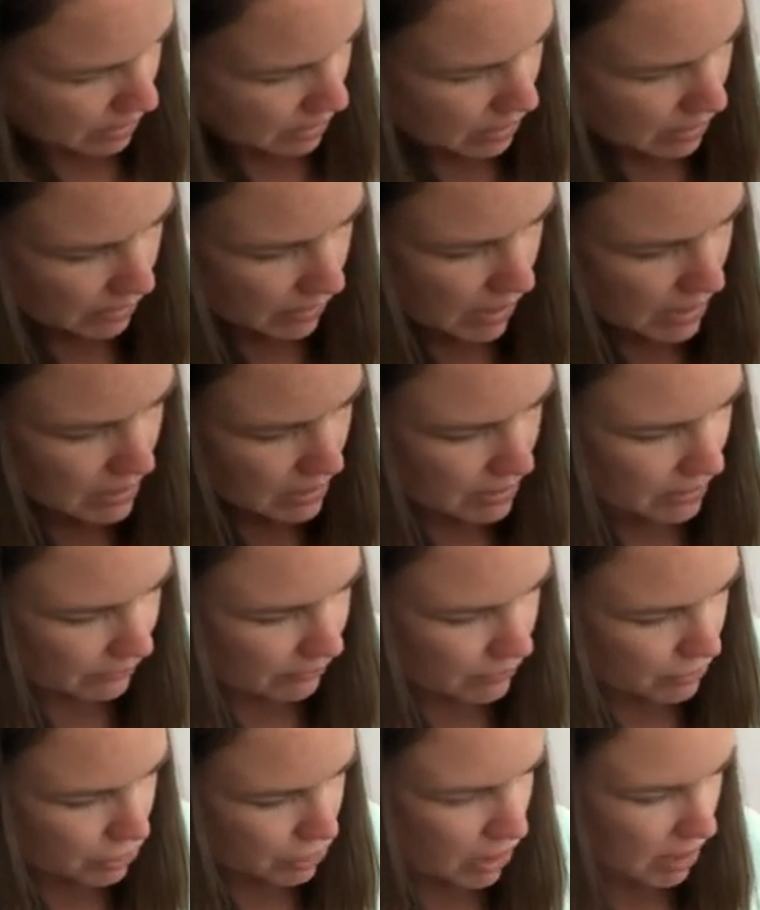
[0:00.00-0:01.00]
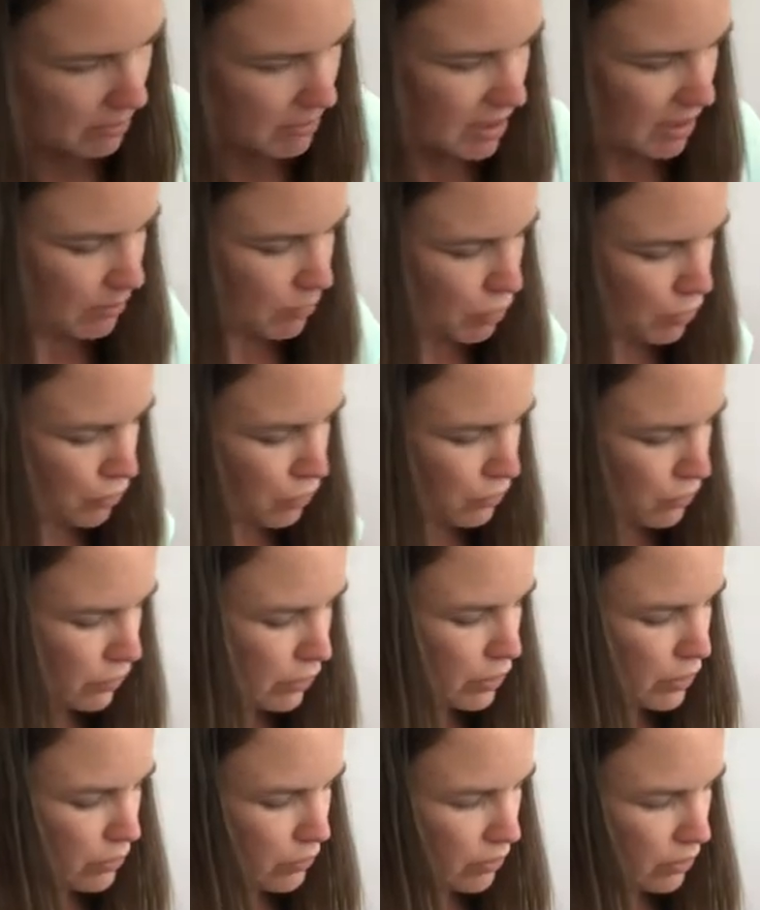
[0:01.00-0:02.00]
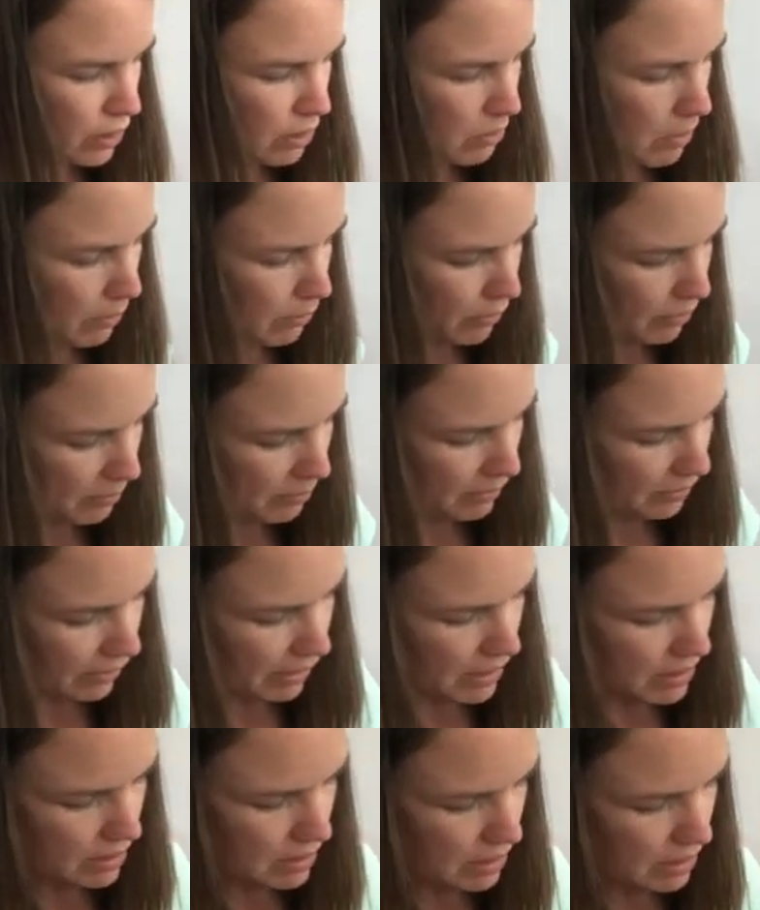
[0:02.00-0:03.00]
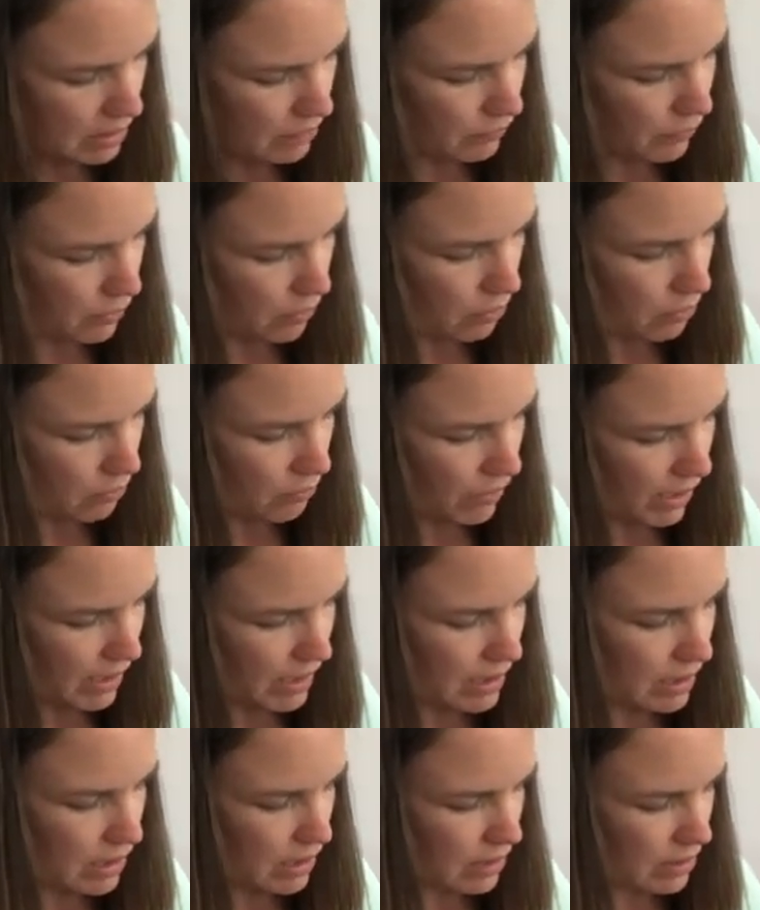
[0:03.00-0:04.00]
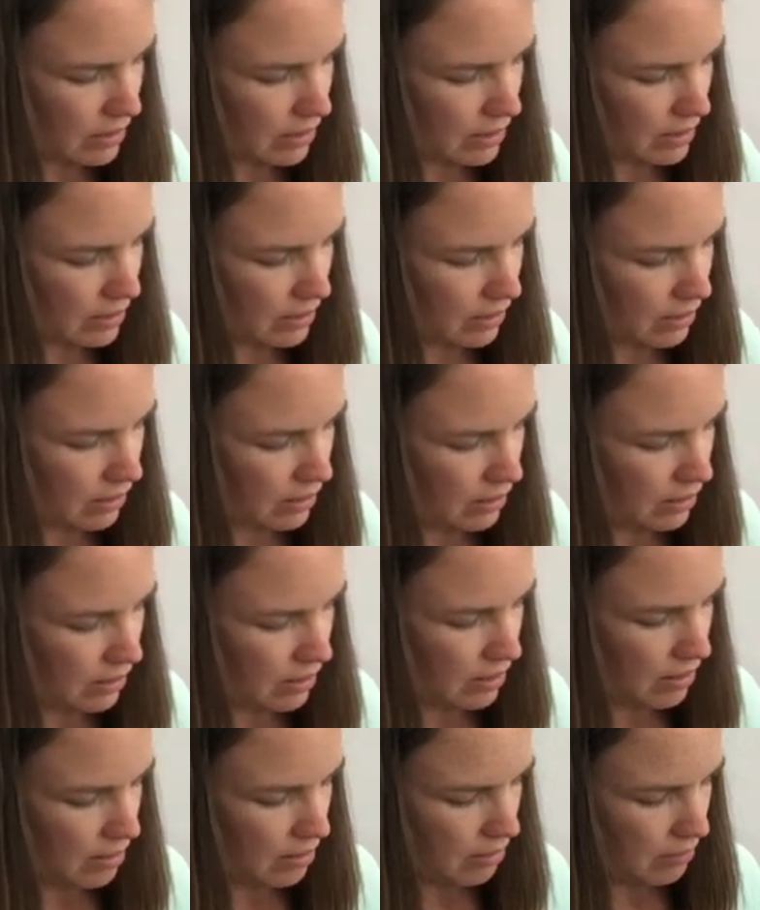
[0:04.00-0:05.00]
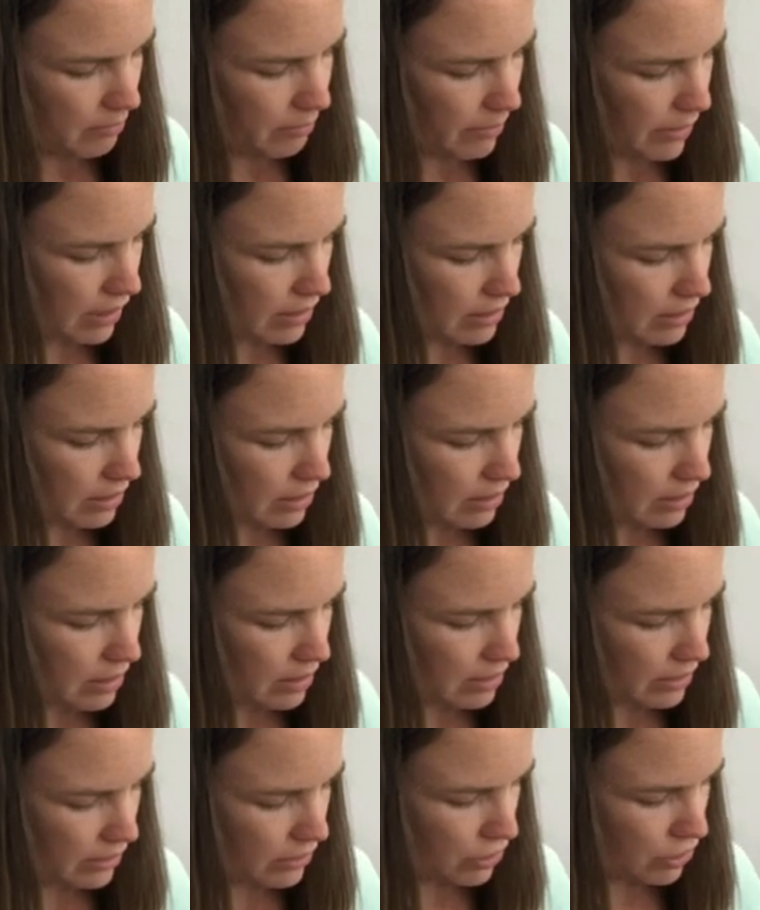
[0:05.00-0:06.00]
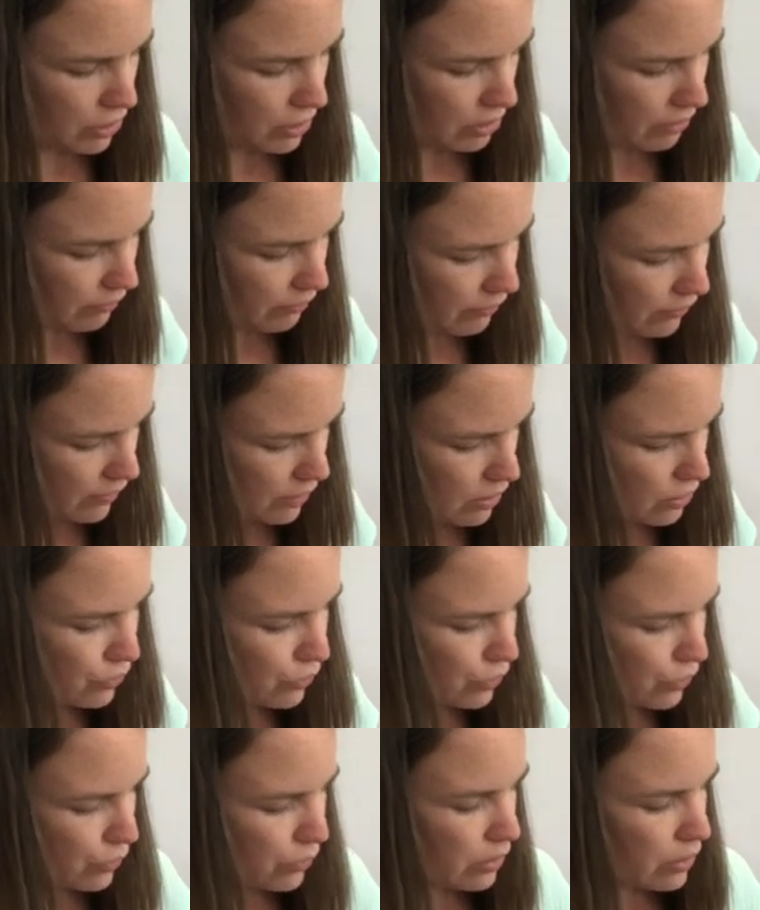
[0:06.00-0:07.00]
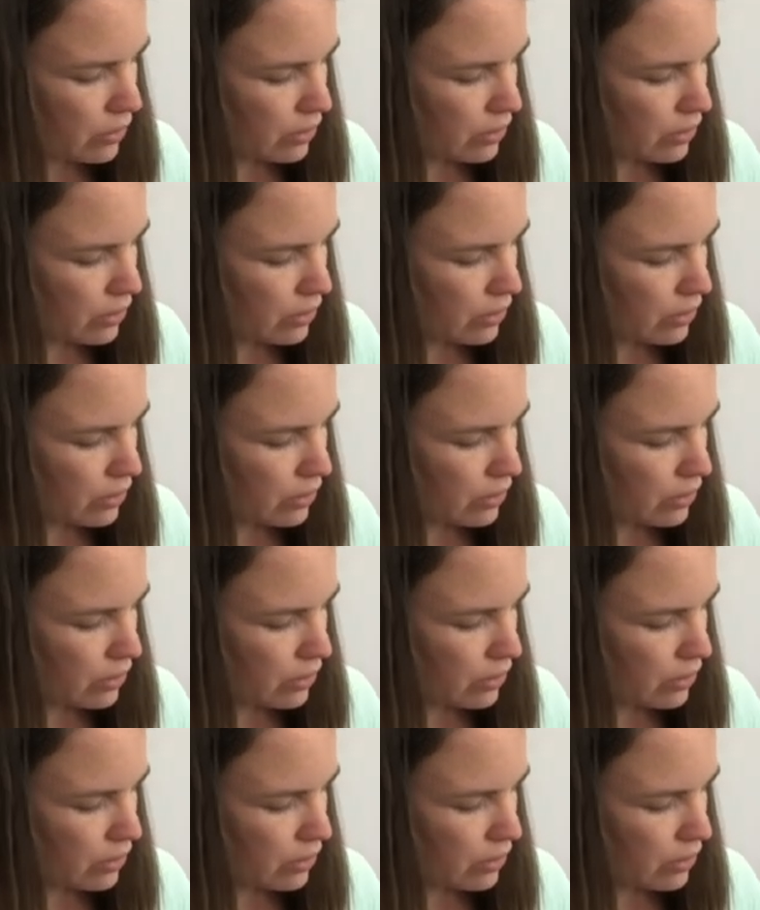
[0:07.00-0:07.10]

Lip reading: Lots of different shapes. I'm sure you will come up with plenty of your own ideas, but these are just a few